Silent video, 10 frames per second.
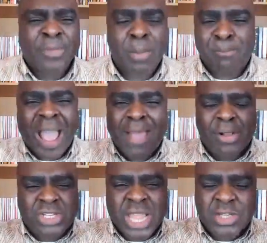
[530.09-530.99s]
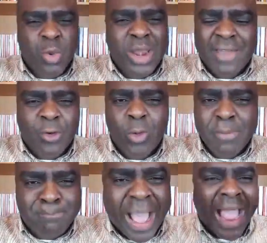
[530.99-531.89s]
The Bible says, Whatever
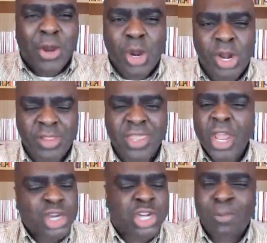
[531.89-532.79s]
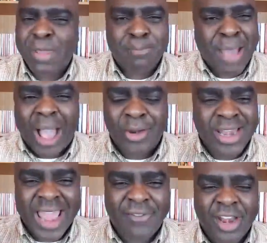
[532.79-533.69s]
we bind on earth shall be bound
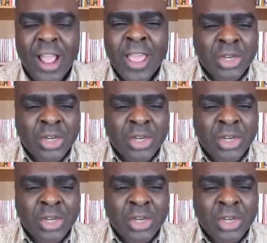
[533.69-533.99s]
in heaven.